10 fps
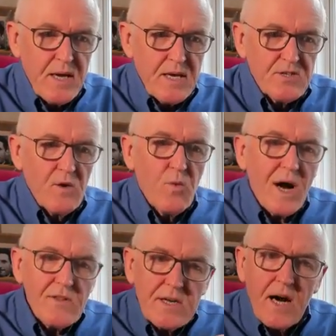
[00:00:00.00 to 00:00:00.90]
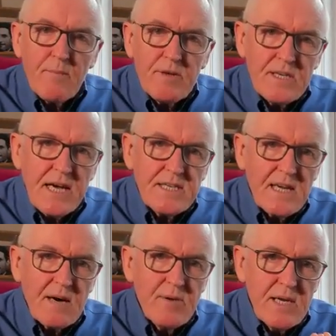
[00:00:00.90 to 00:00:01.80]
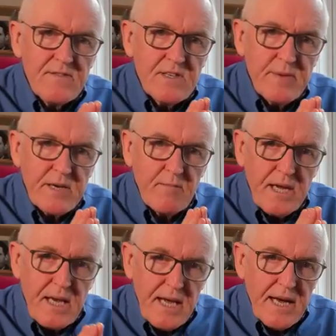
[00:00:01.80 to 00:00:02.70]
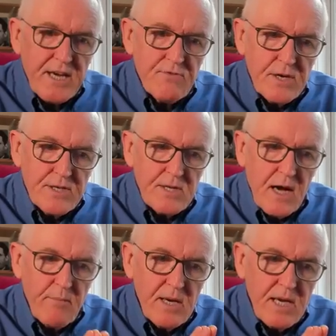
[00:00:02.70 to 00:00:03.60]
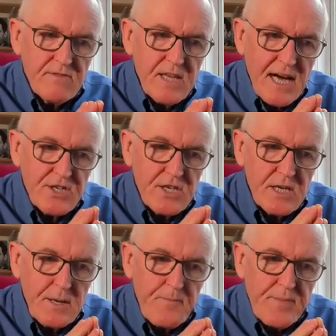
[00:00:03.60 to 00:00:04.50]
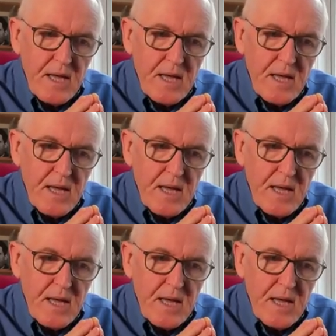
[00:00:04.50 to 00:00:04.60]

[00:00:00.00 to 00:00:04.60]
So while the carbon dating I believe to be completely accurate, I believe that actually